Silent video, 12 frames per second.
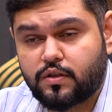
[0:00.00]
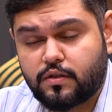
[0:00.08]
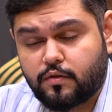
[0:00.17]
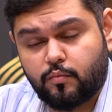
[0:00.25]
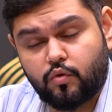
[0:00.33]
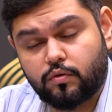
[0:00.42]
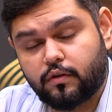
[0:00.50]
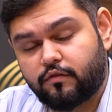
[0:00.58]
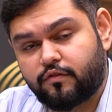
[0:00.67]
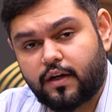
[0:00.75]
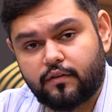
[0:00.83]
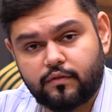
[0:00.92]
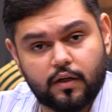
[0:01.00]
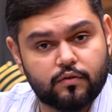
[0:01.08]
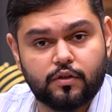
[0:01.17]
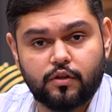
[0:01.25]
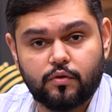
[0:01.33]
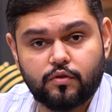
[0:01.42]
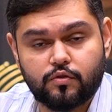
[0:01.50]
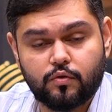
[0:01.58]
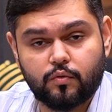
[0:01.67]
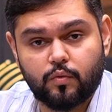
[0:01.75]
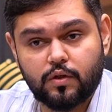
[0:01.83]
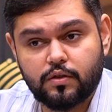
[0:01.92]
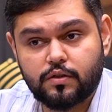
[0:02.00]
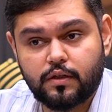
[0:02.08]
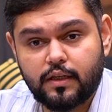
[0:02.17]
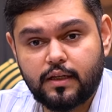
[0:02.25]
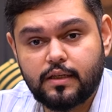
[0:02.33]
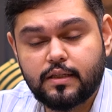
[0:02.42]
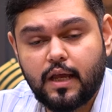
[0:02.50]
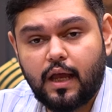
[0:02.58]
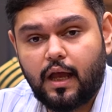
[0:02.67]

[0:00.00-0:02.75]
There are more than 5,000 US universities,